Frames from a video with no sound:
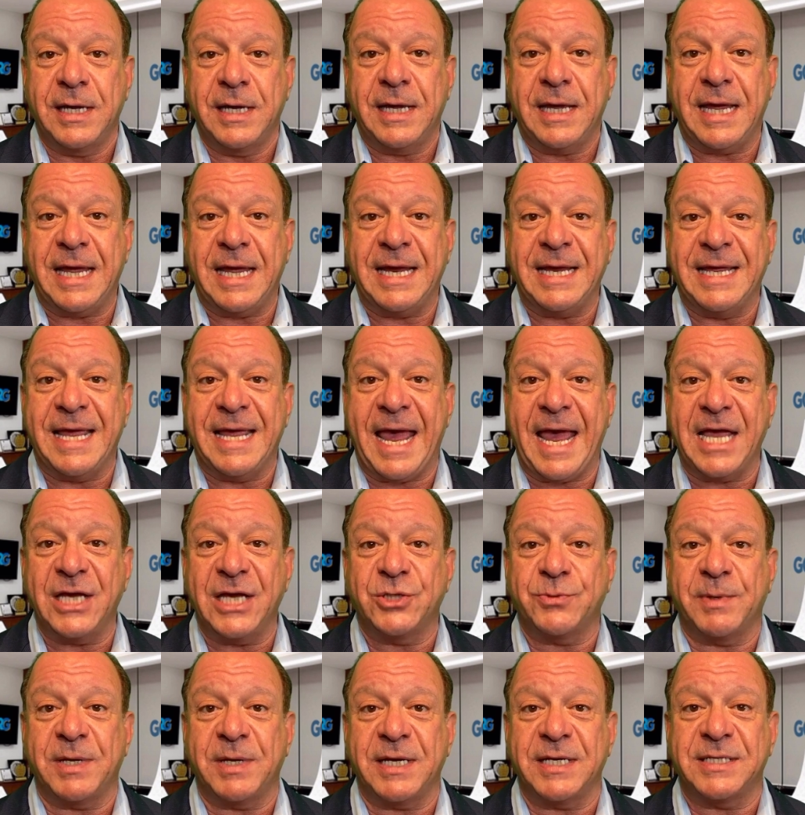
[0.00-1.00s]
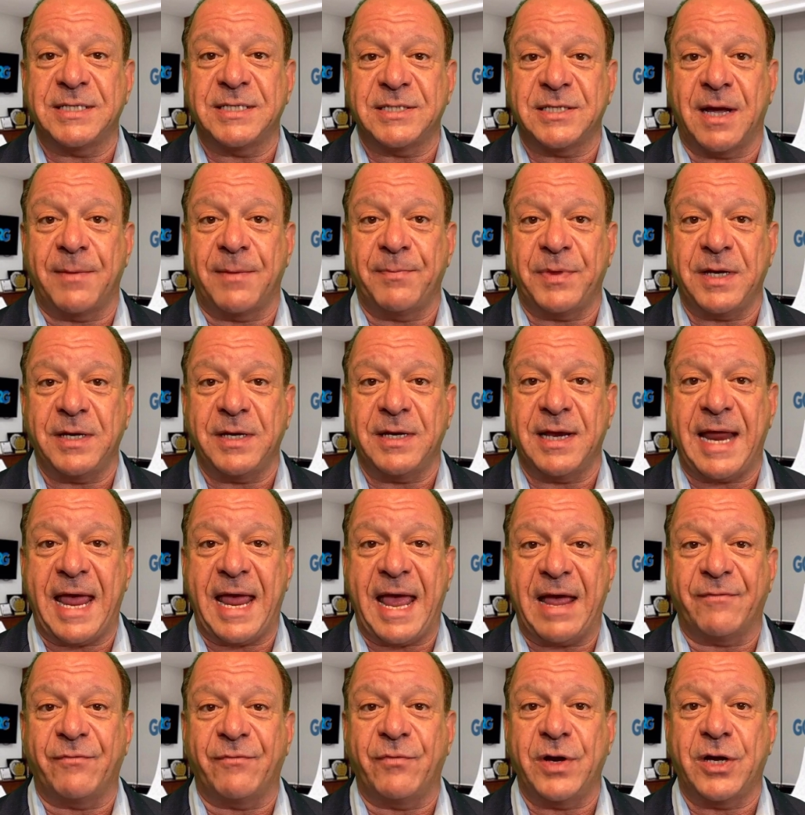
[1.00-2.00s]
Engagement is something that
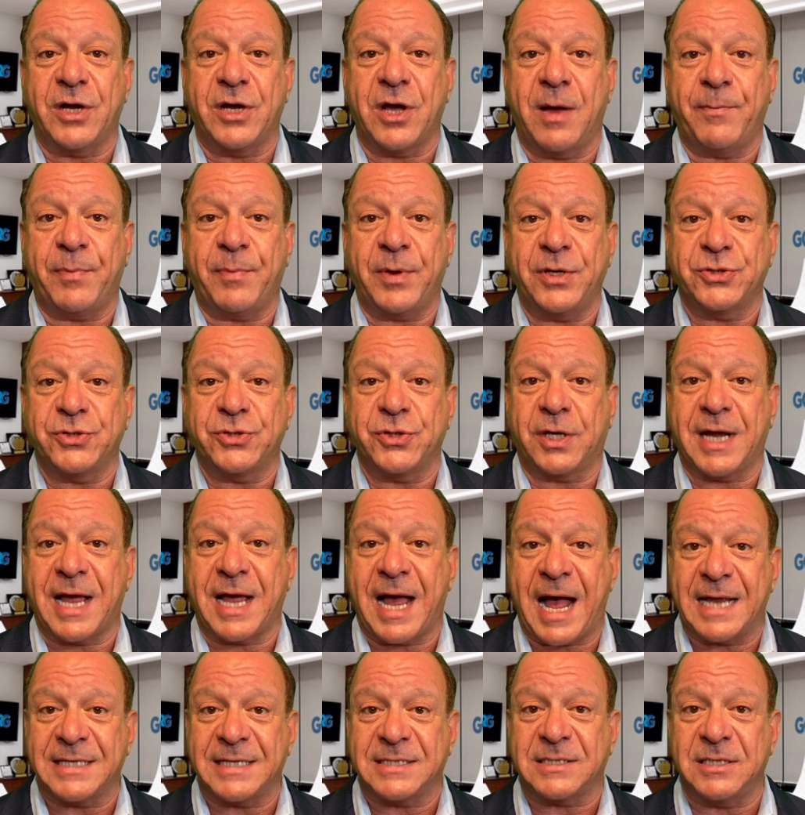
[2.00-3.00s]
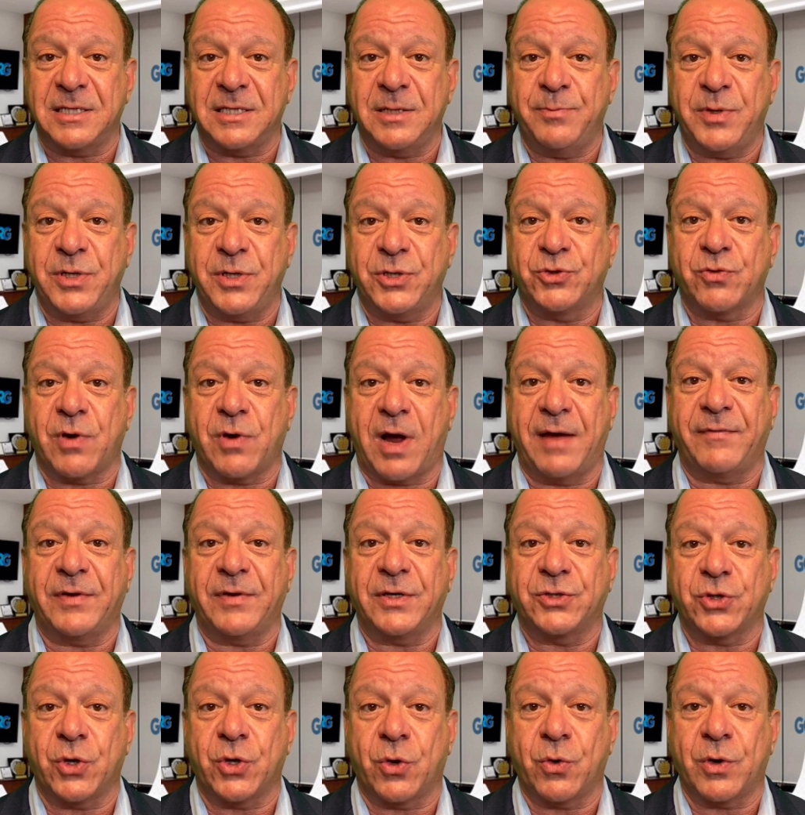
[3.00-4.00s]
every company should constantly be driving
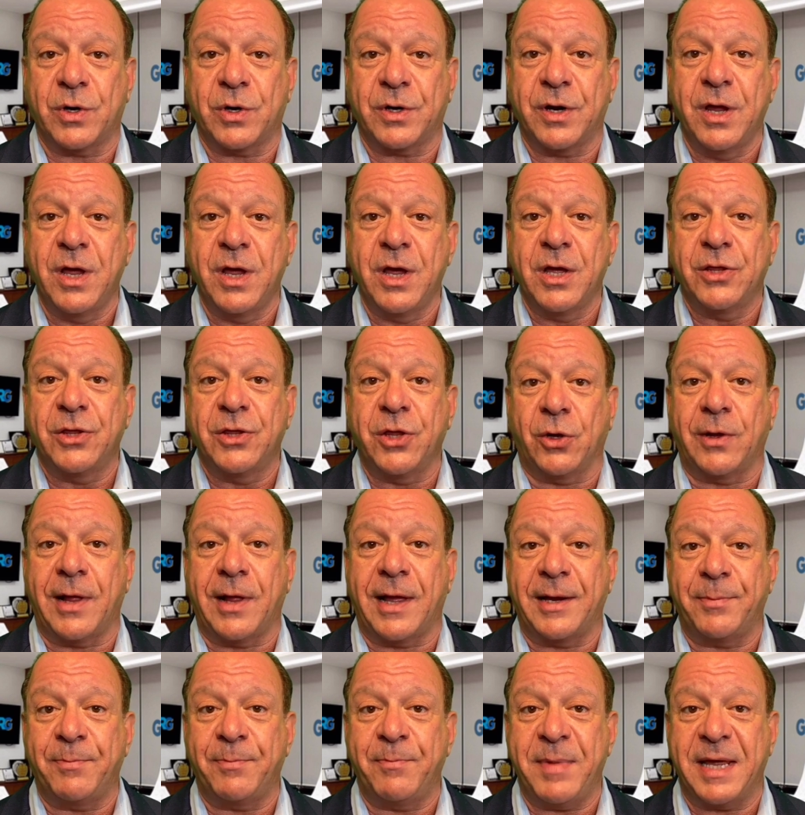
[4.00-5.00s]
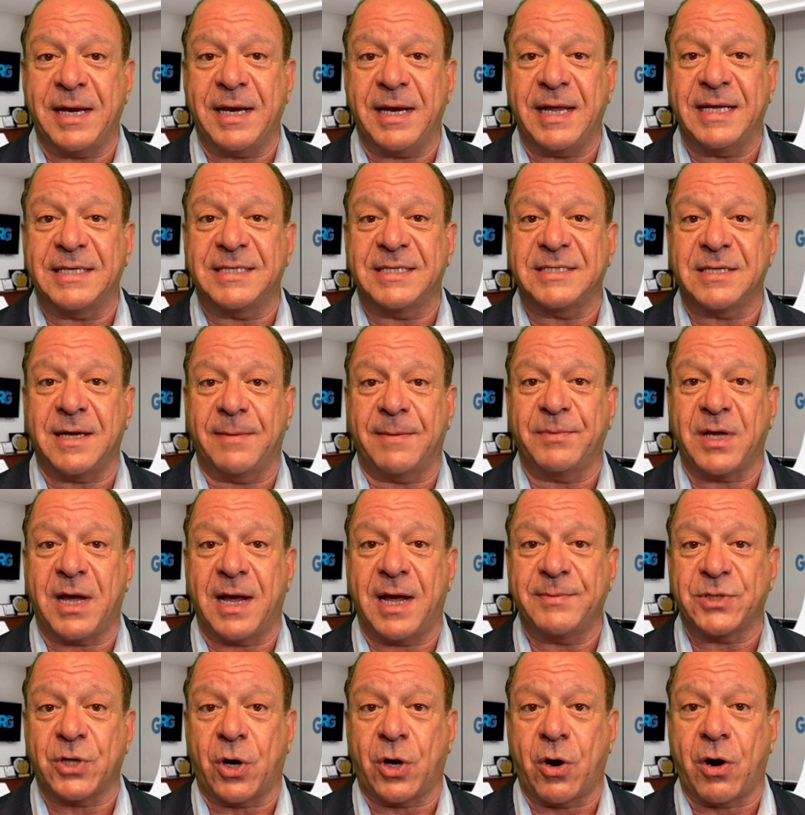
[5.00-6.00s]
toward, though I'll admit it's
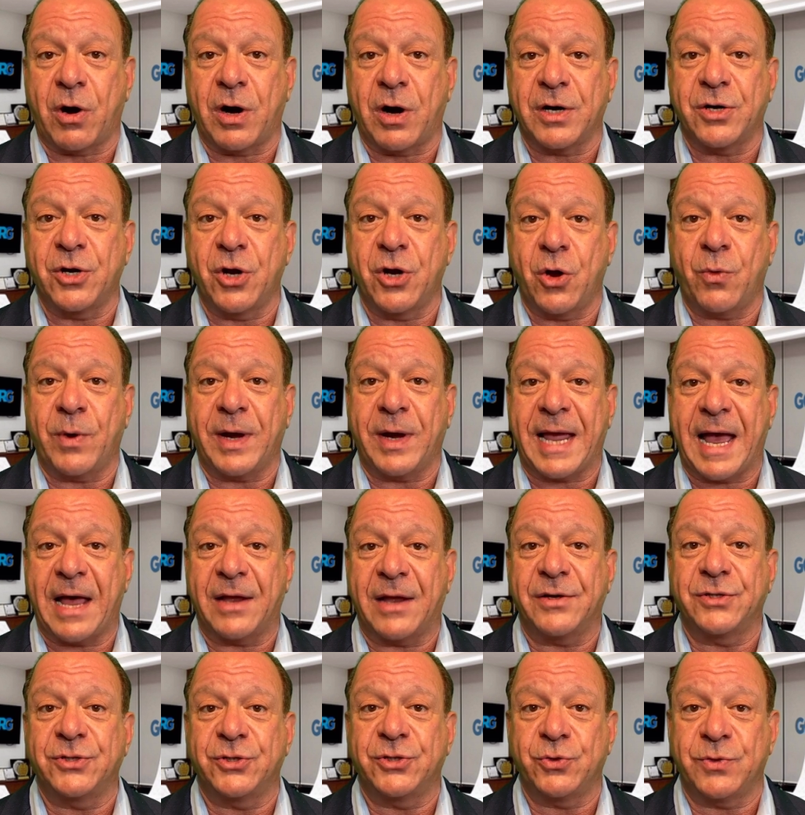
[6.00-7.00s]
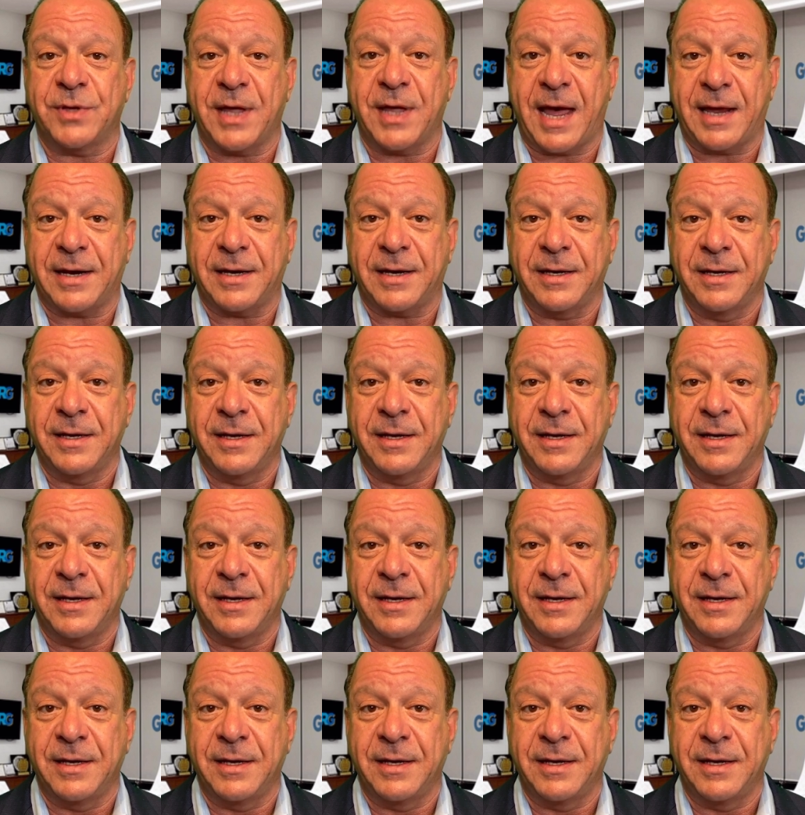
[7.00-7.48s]
sometimes hard knowing how to do that.